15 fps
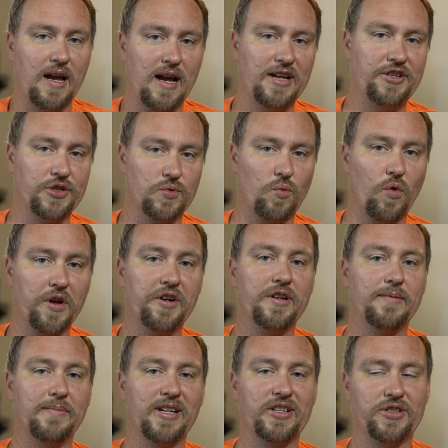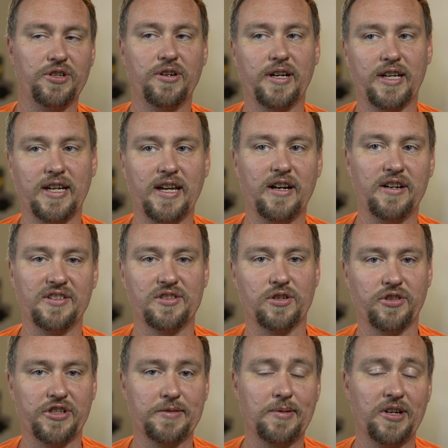I just wanted to make sure I could get it as
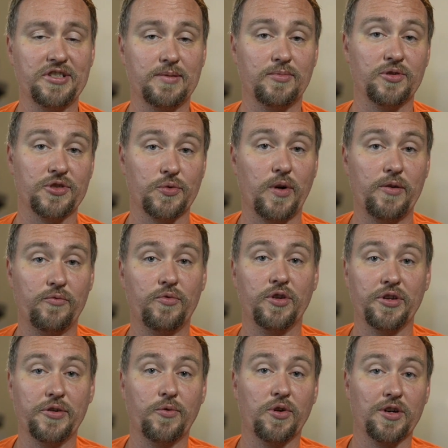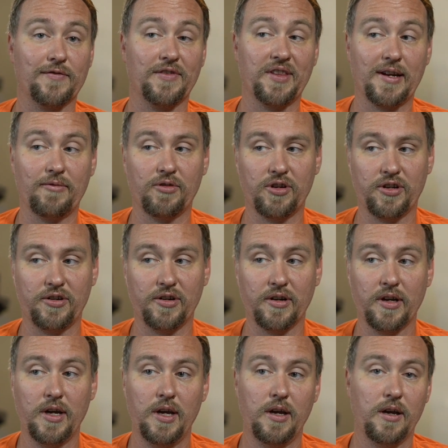early as possible, so I really worked for that 100.
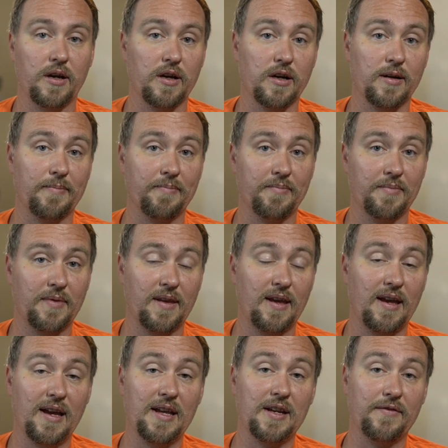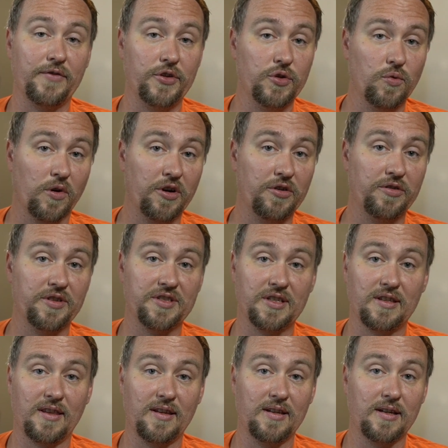And if you want to do the
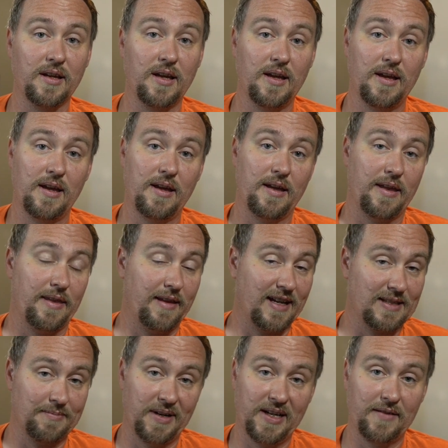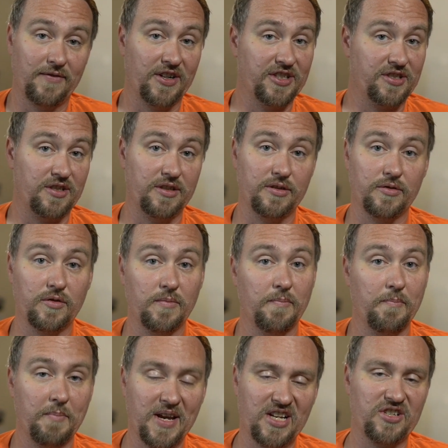same thing, that's my advice to you.
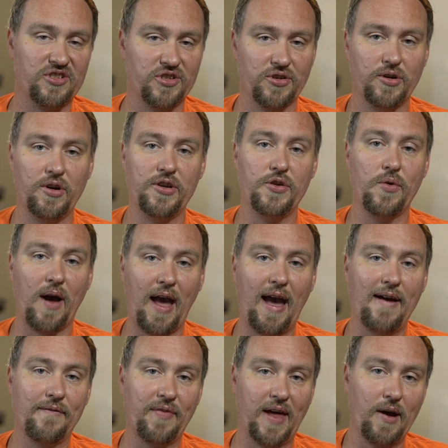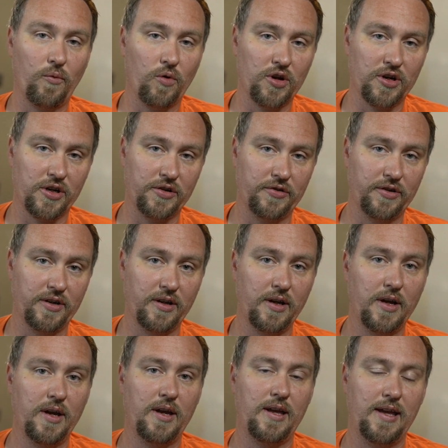Make sure you have that 100
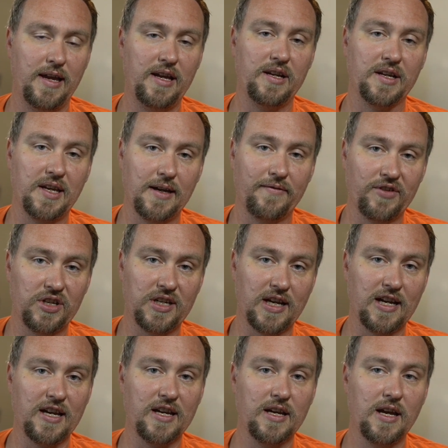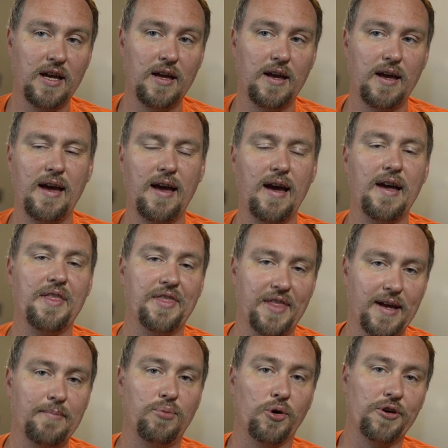in a given day, and
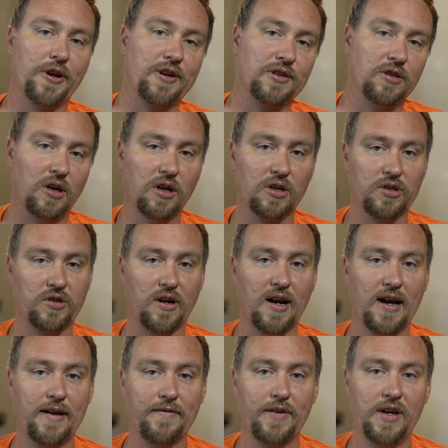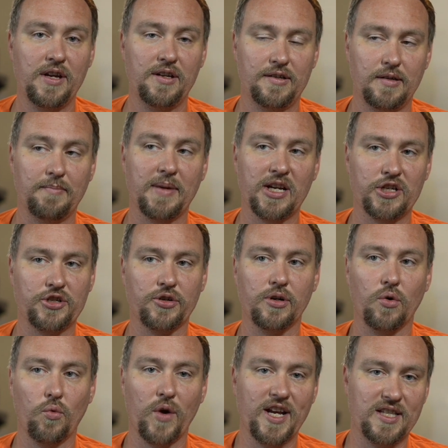then put on a long drive to make sure
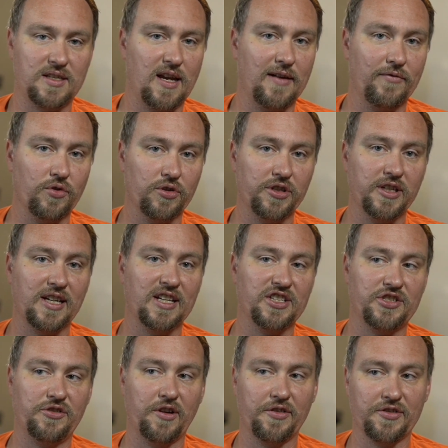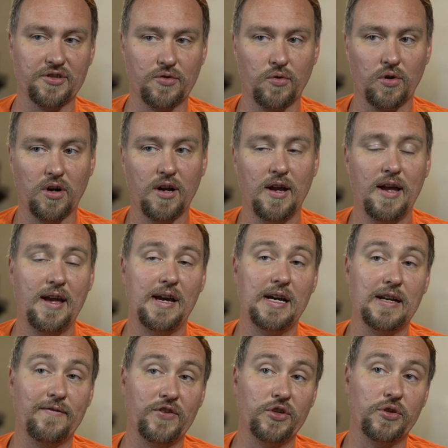it weights heavily against your other score.
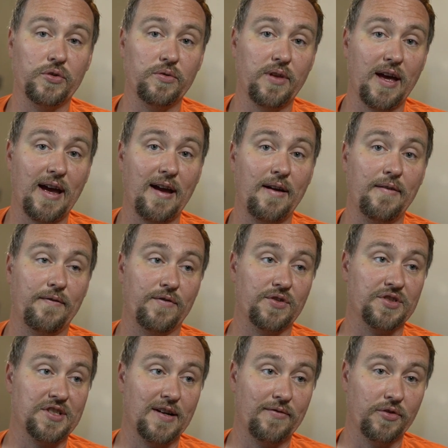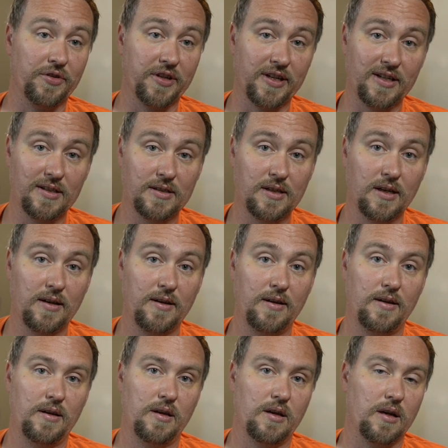And if you do that for several days,
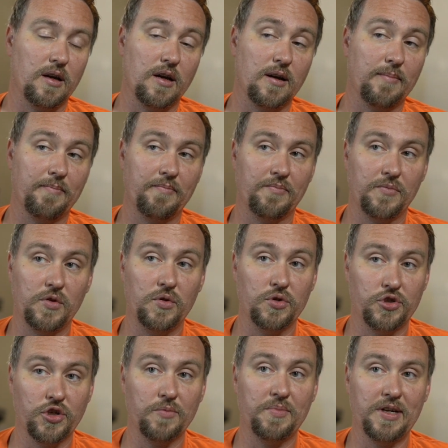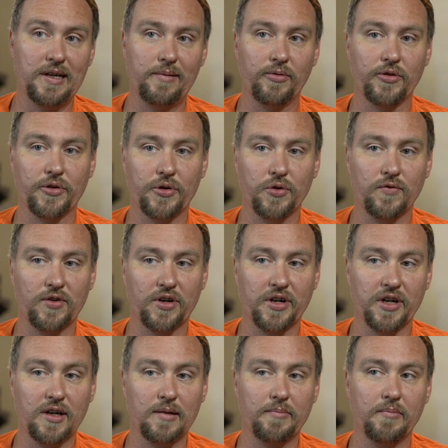you should be able to
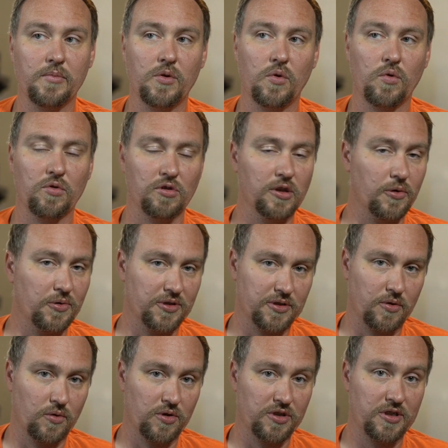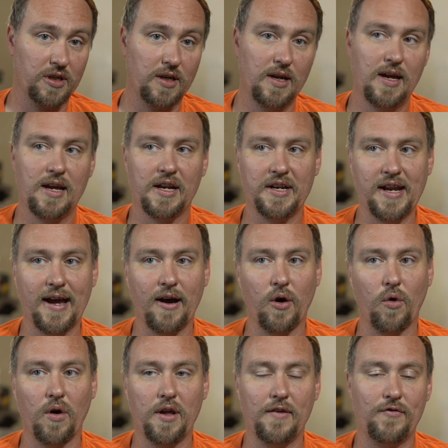overcome lower scores.
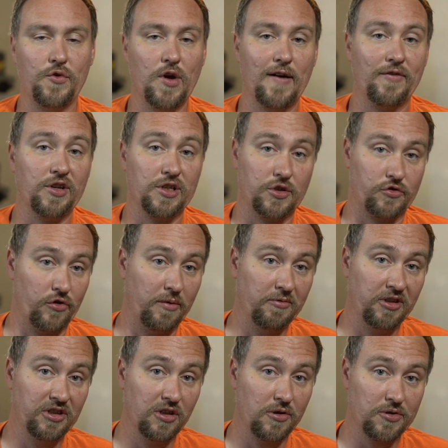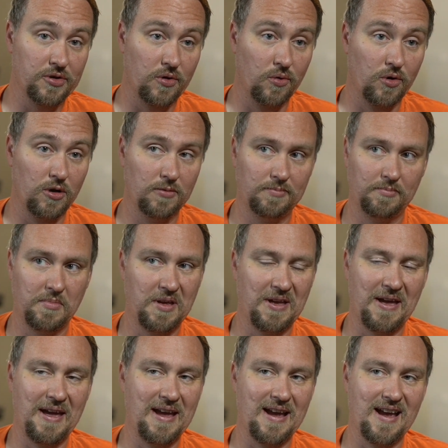Now, if you have an extremely low score
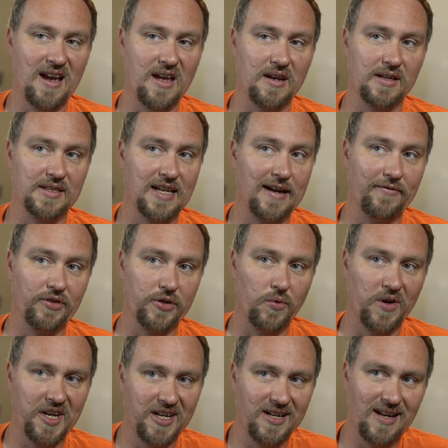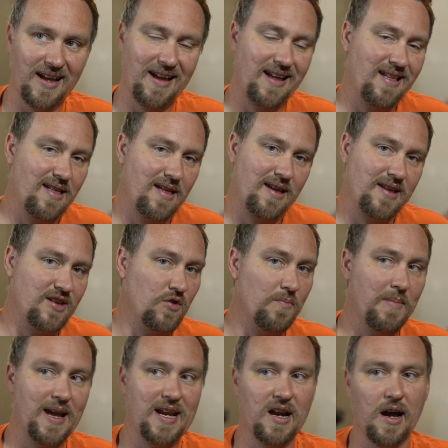and it's heavily weighted, you
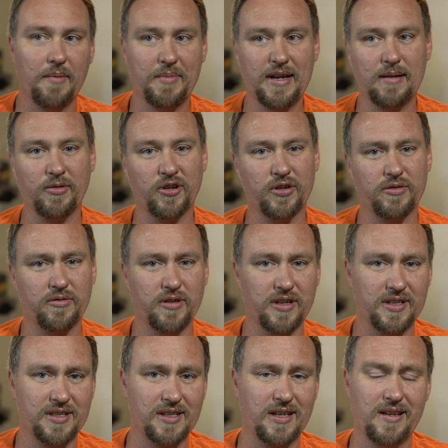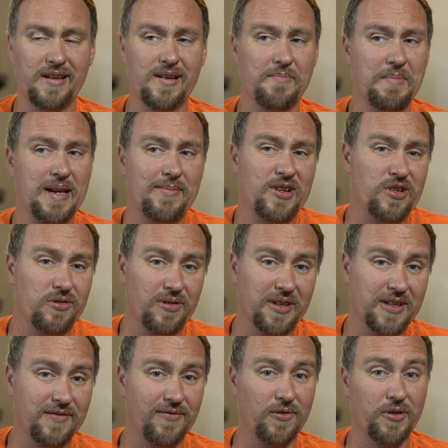may not be able to do this. It may be too
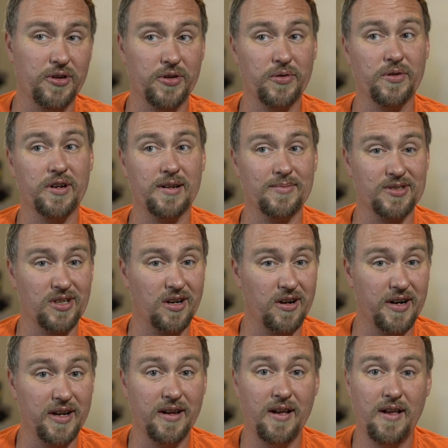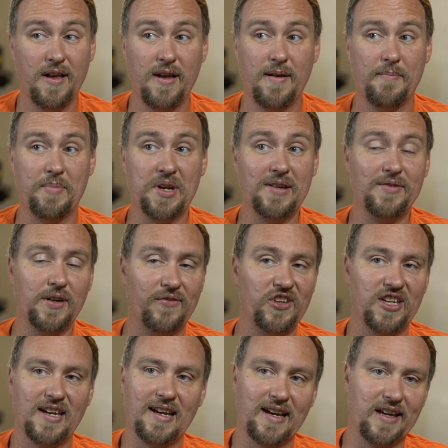late for you, and I'm sorry. But even if
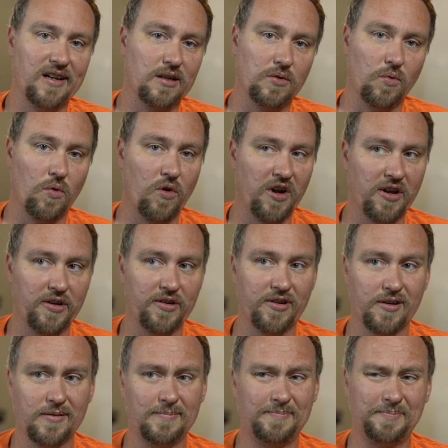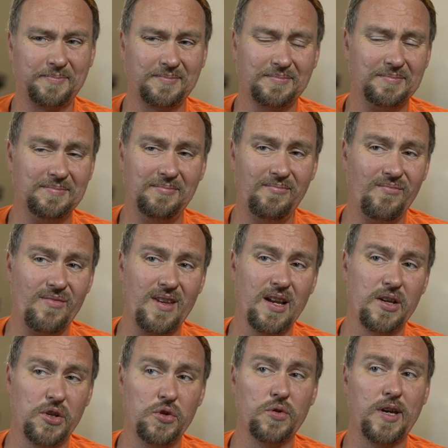you can't get it to a 100,
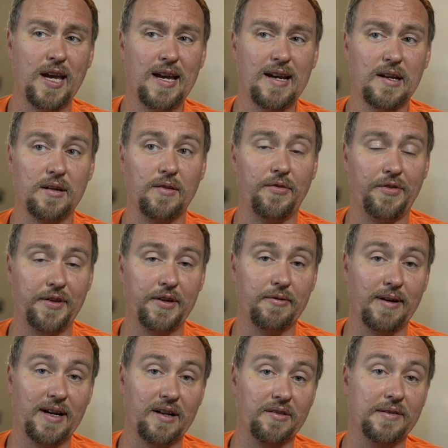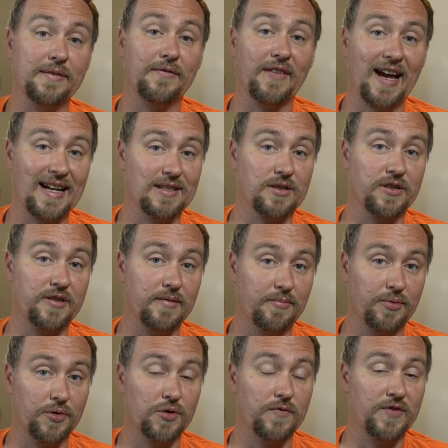you can theoretically vastly
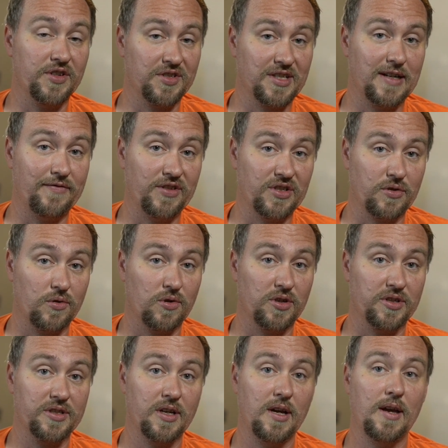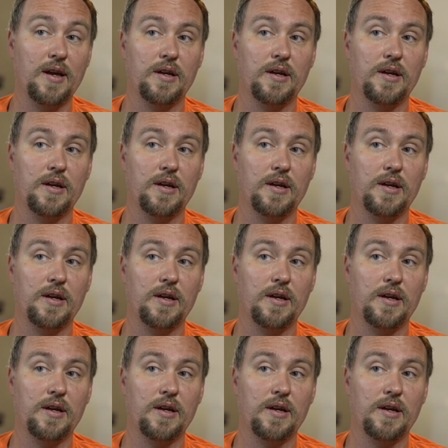improve your safety scores